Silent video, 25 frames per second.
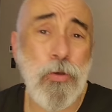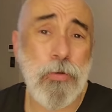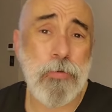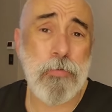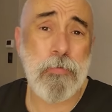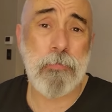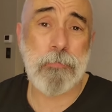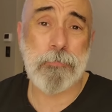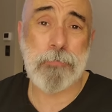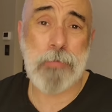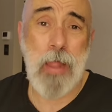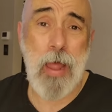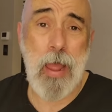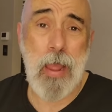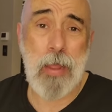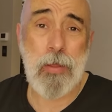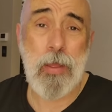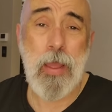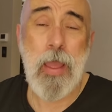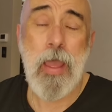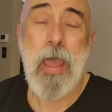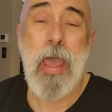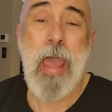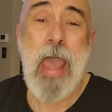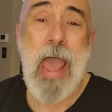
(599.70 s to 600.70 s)
couldn't
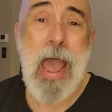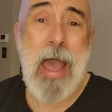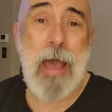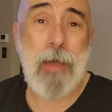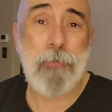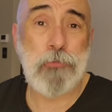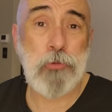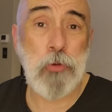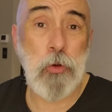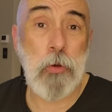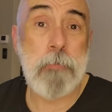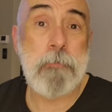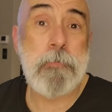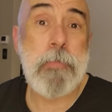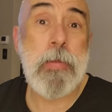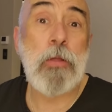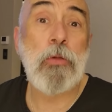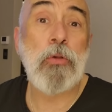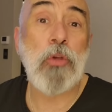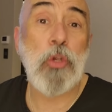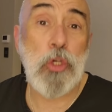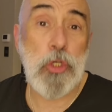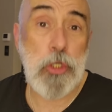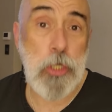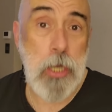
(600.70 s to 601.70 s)
fly after a
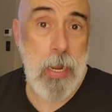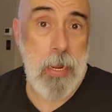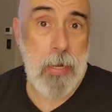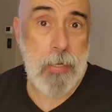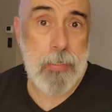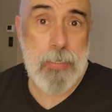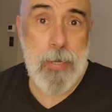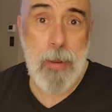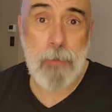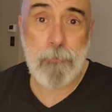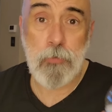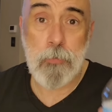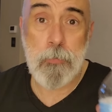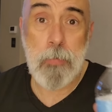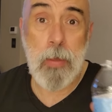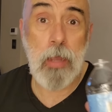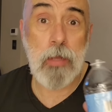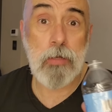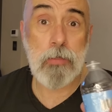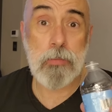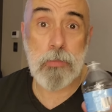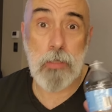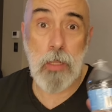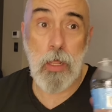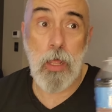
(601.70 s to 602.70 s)
milkshake, never
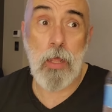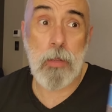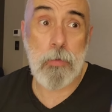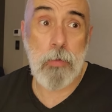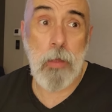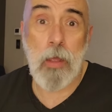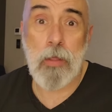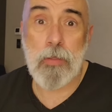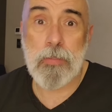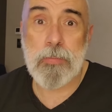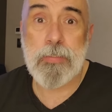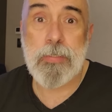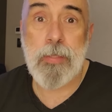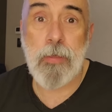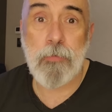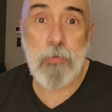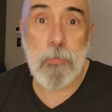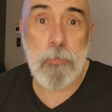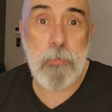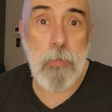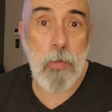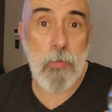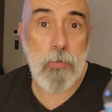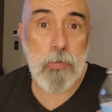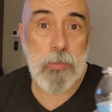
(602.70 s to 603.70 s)
mind a
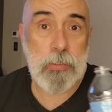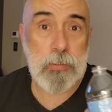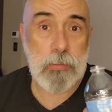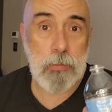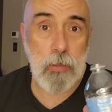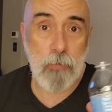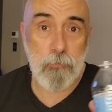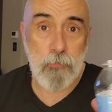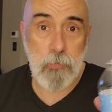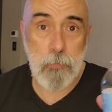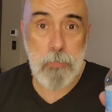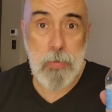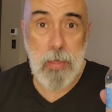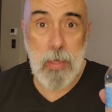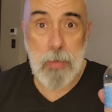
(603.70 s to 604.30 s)
7 months of a